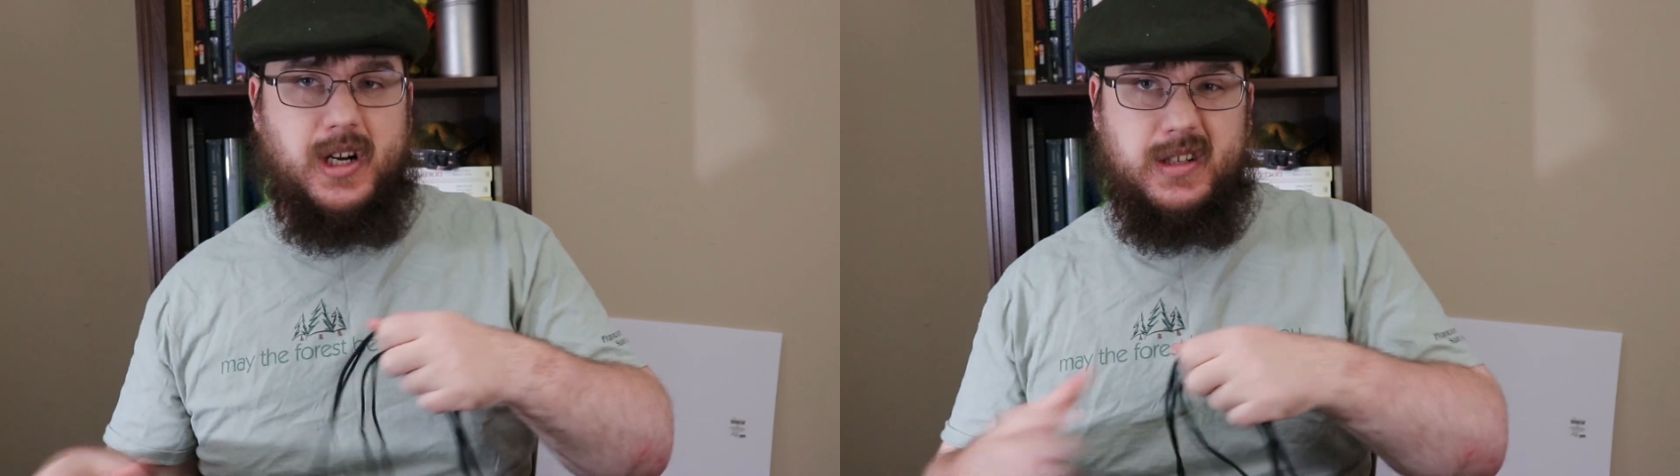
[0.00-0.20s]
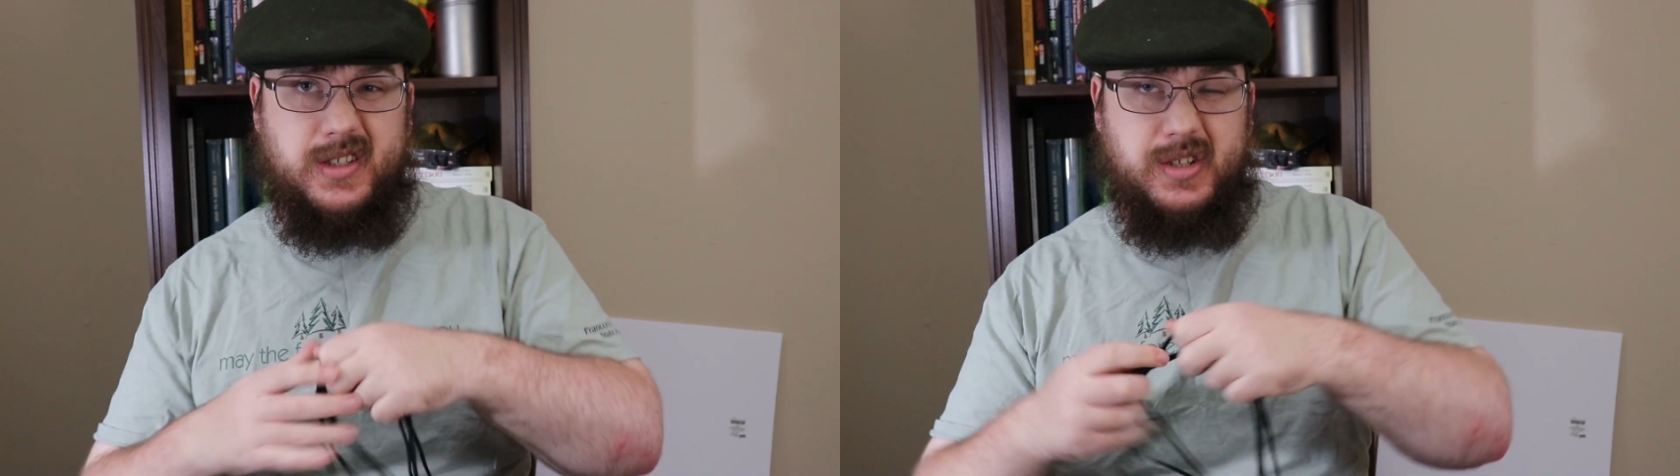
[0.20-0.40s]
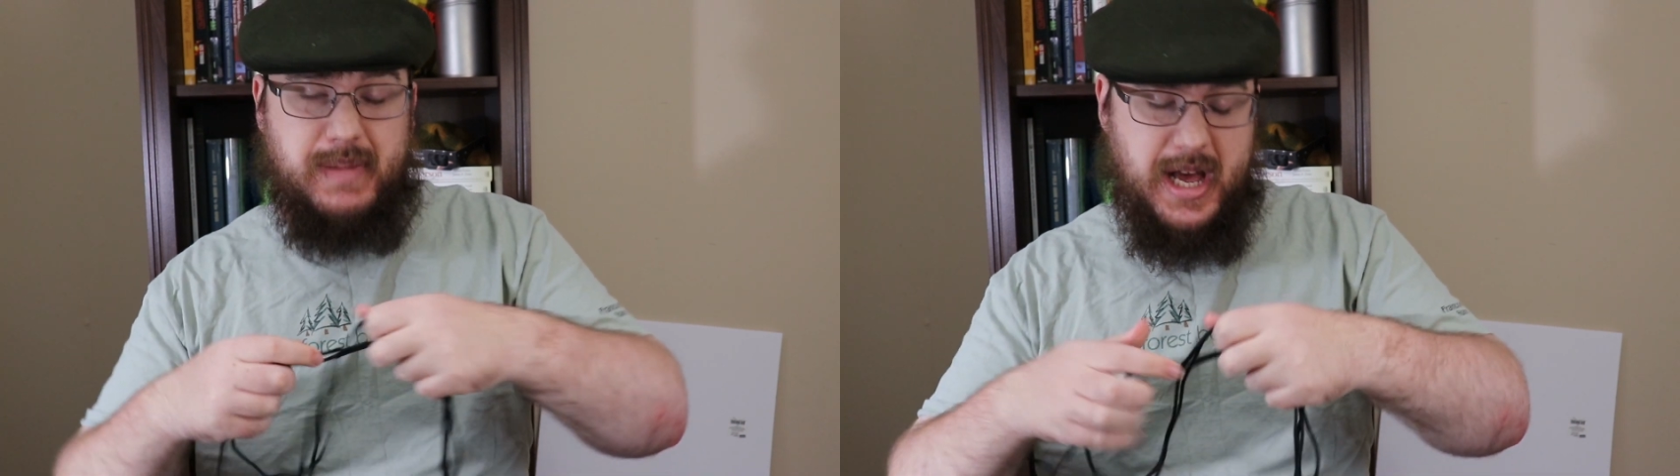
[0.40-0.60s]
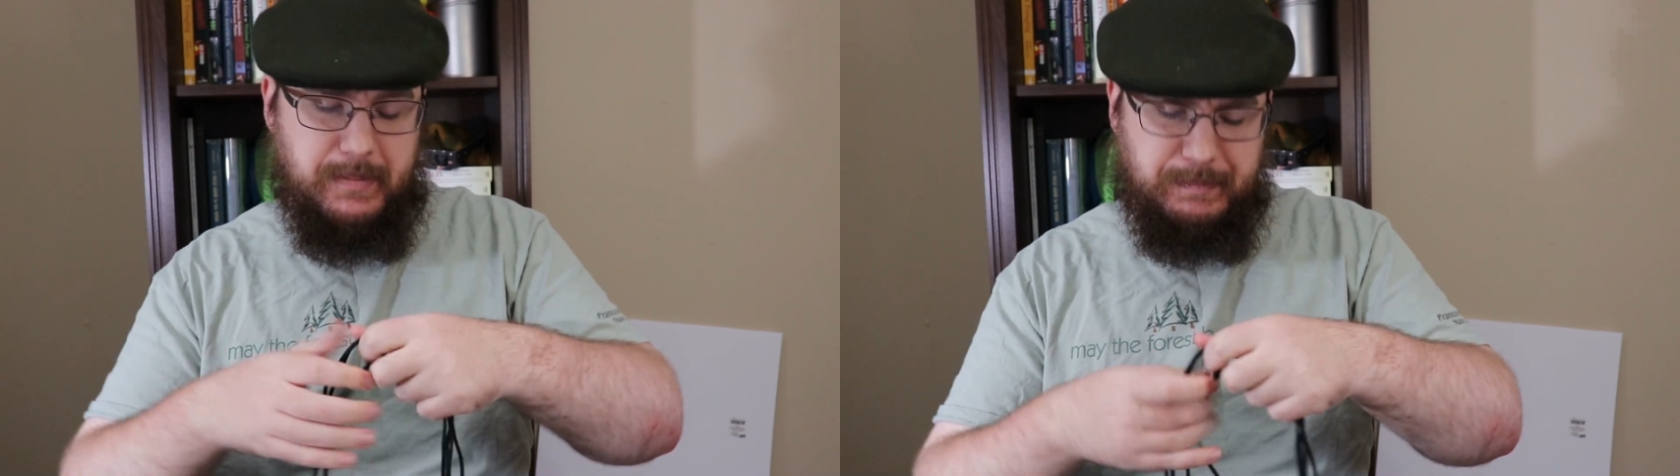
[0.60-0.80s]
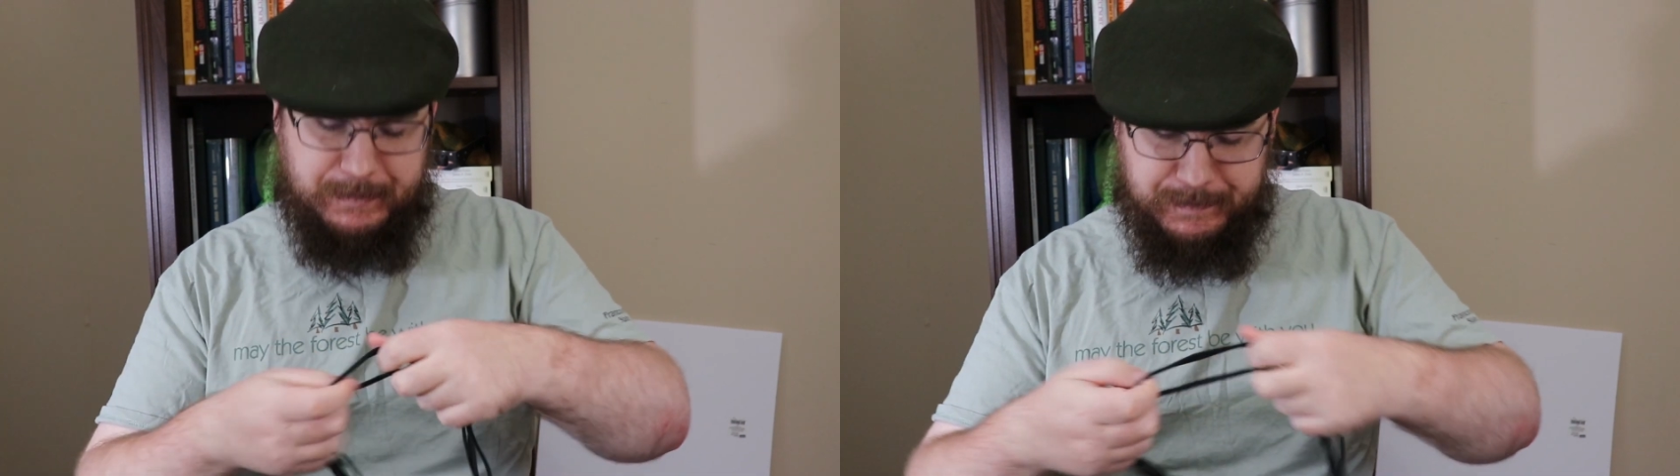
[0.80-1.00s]
aren't too
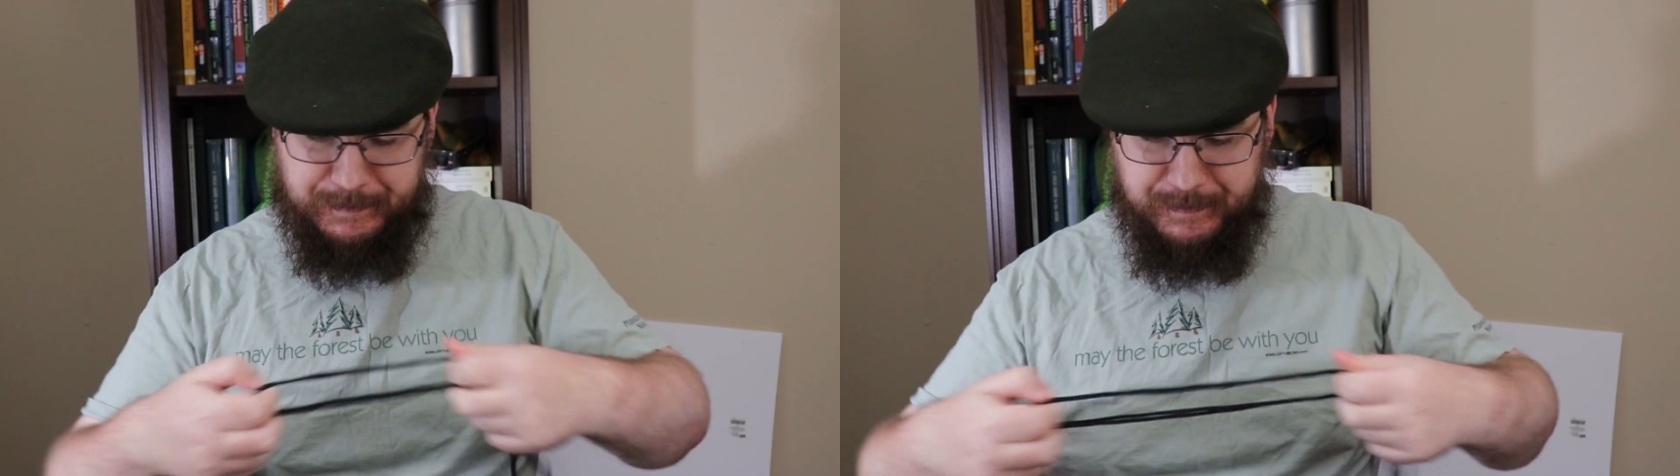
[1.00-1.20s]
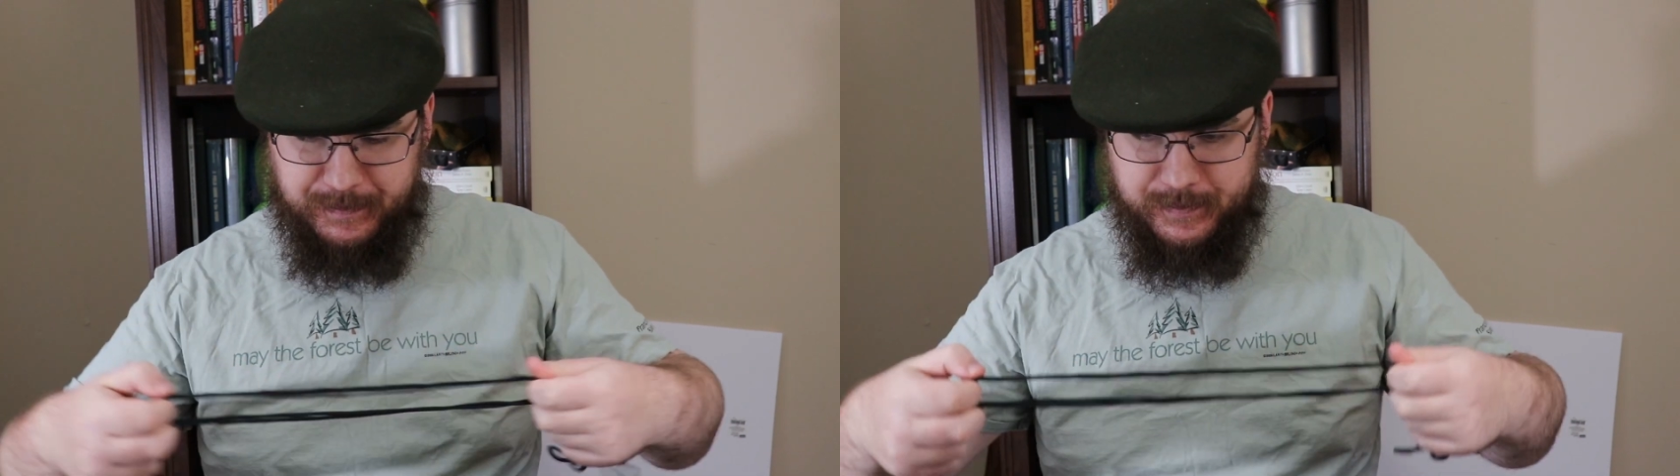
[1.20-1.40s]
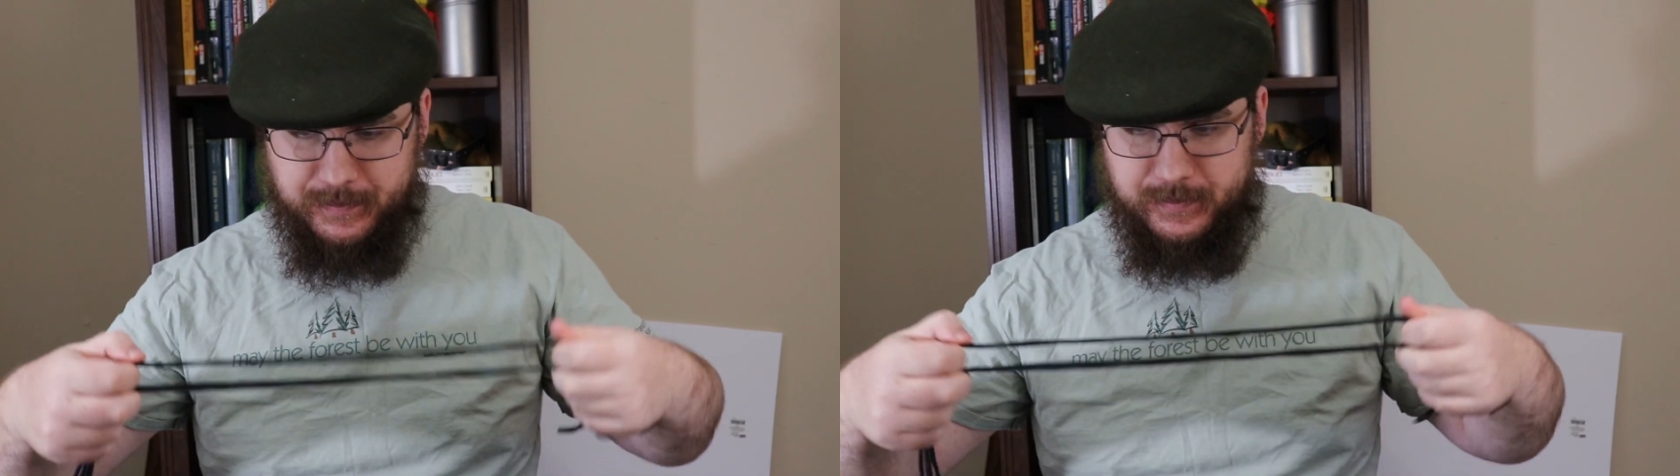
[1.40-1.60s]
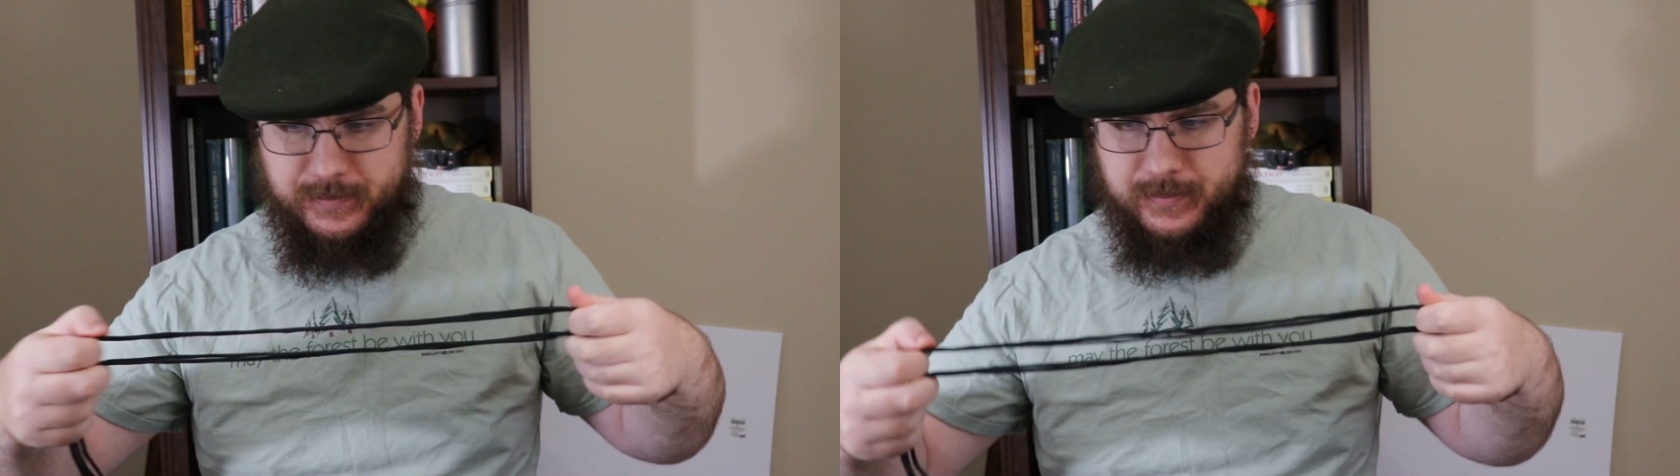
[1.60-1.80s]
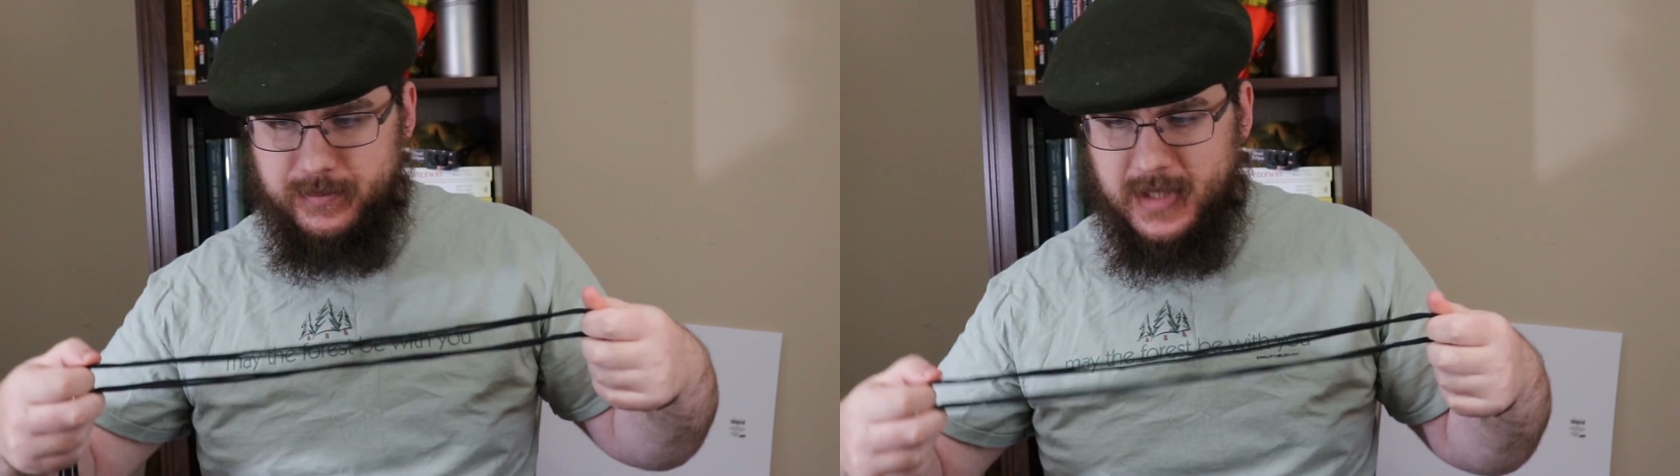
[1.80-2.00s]
bad.
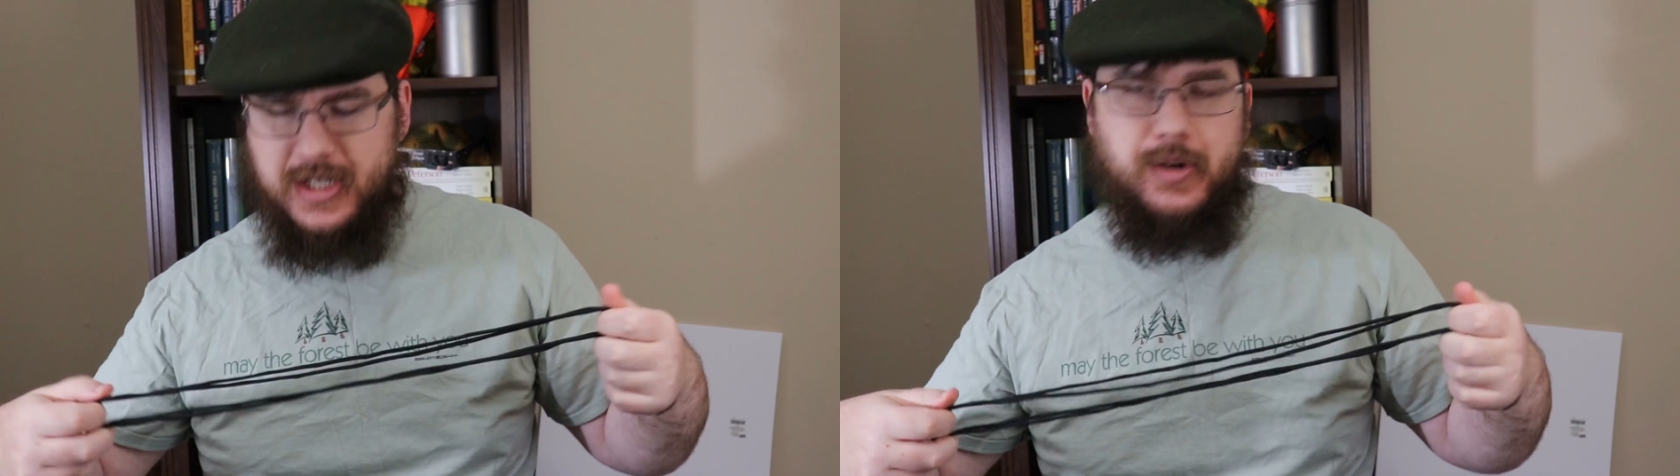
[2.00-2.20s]
I